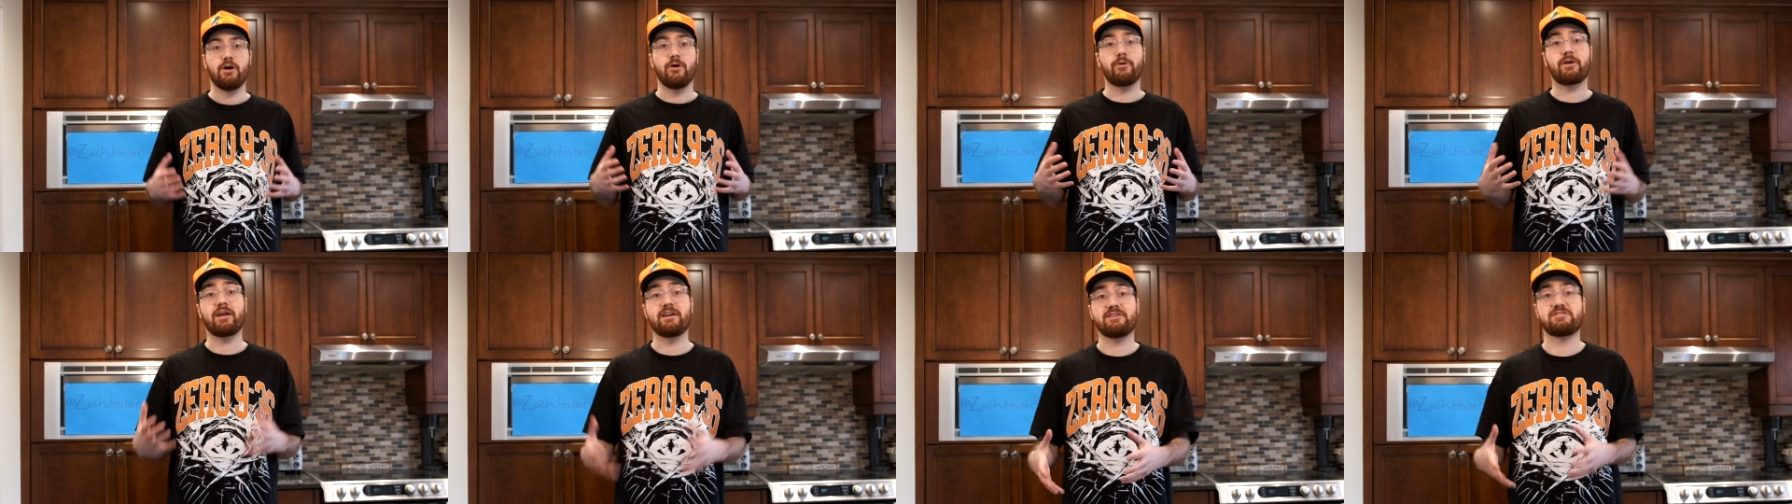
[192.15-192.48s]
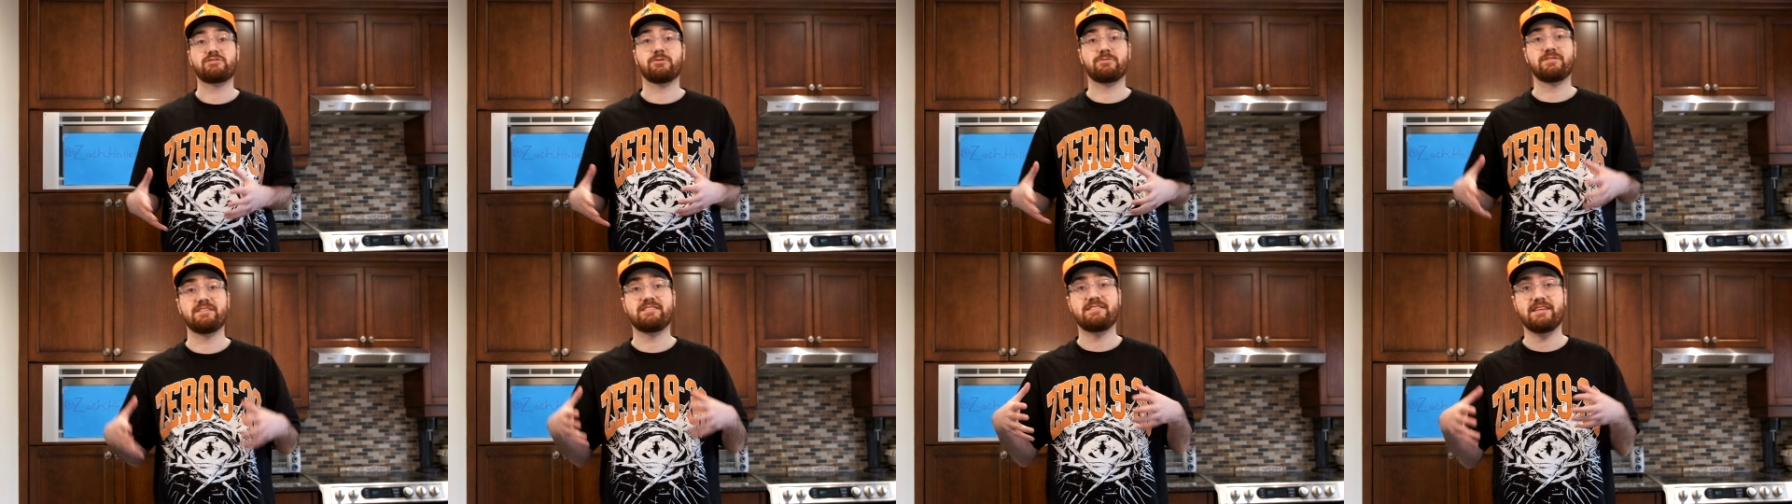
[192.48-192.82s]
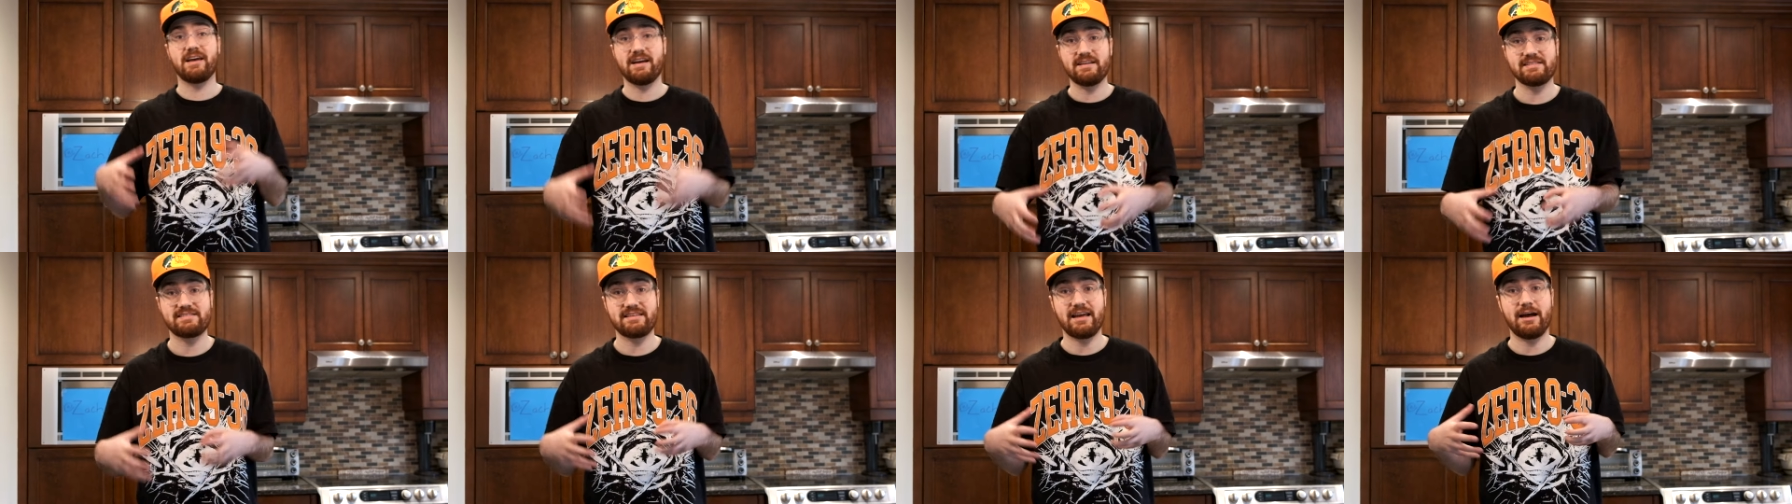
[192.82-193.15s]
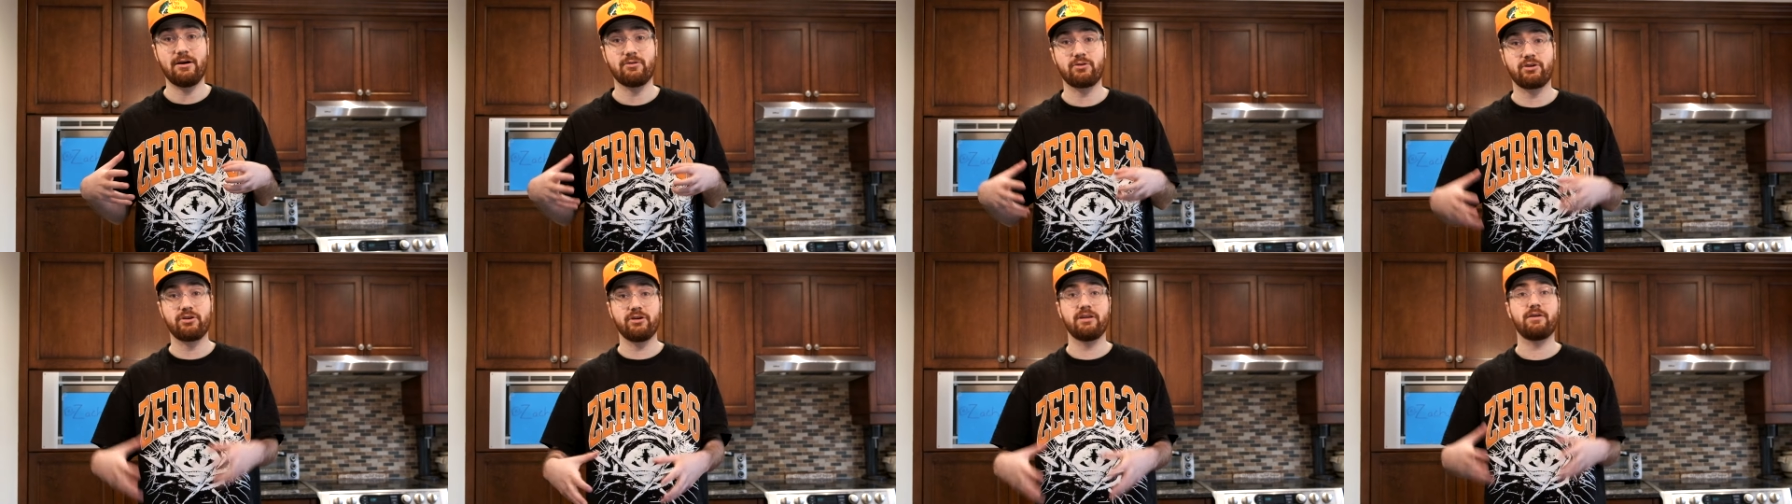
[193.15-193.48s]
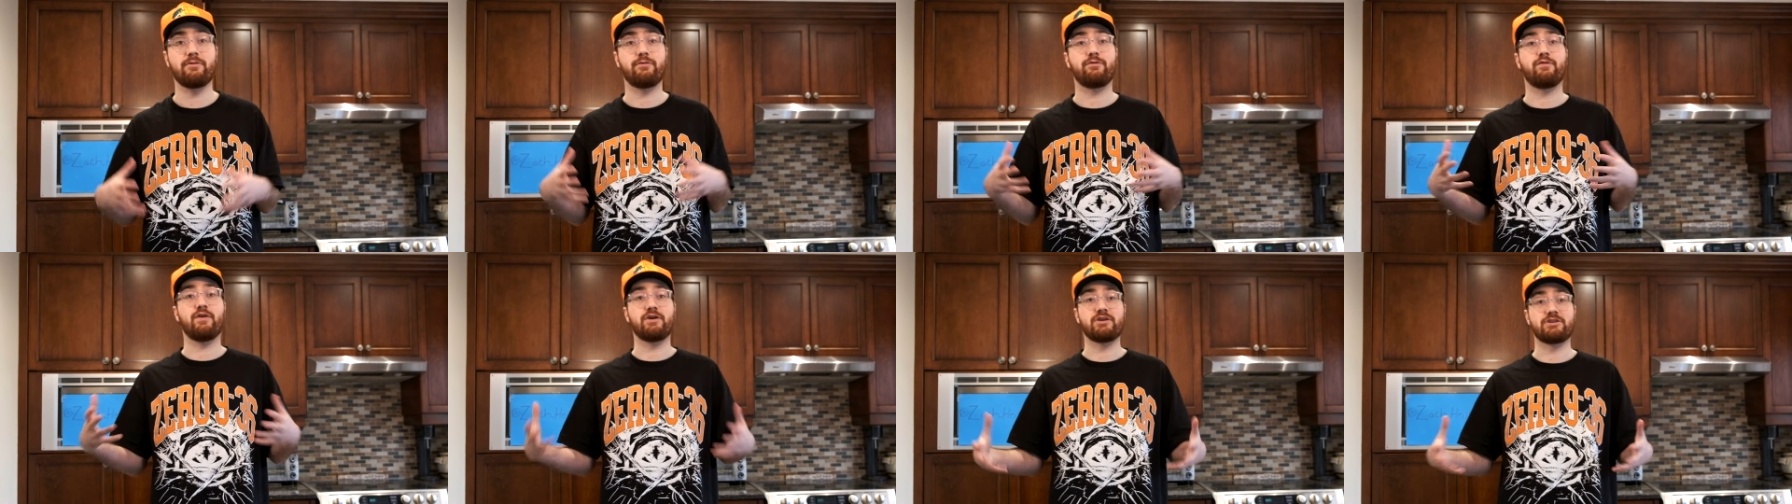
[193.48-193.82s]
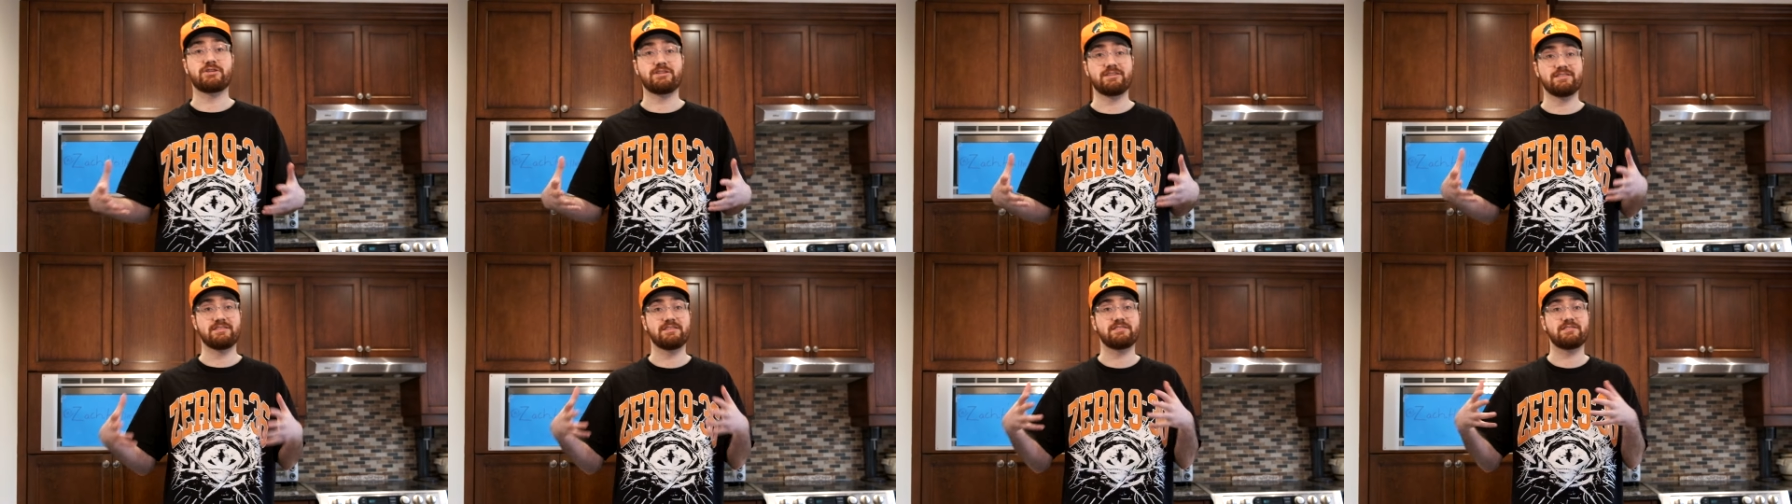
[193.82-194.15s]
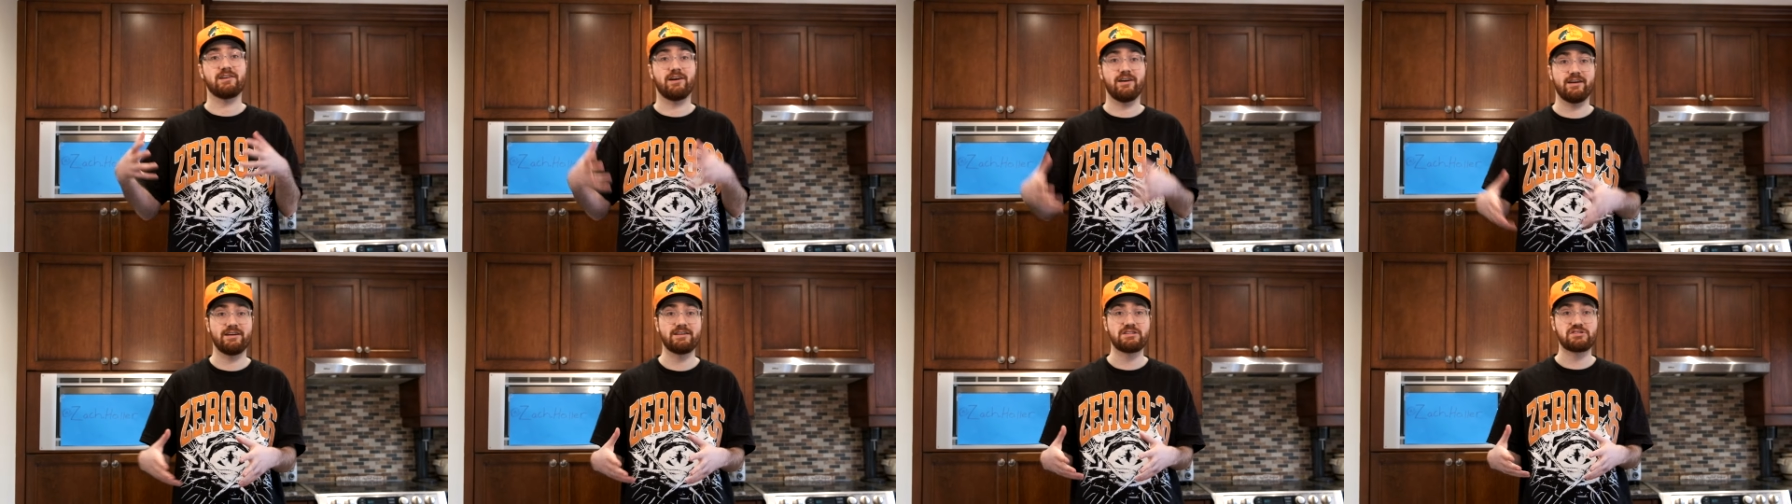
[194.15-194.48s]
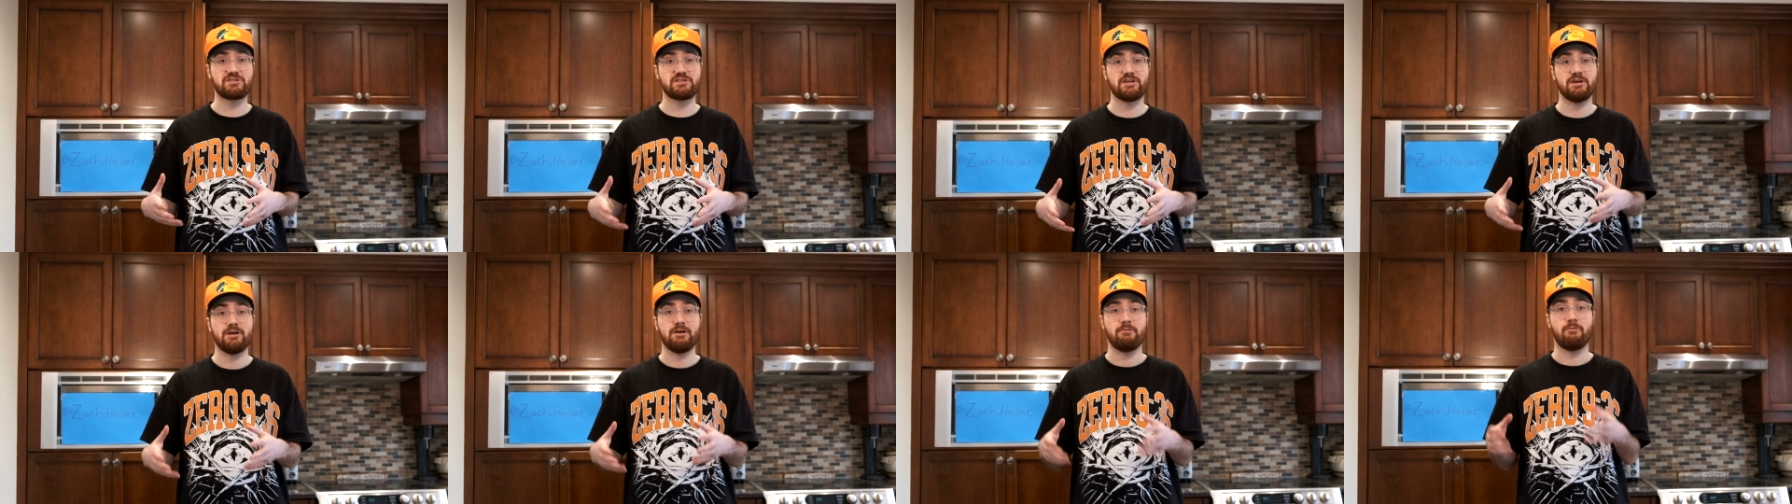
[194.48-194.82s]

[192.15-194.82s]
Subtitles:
Okay, so to test how good it functions as ice,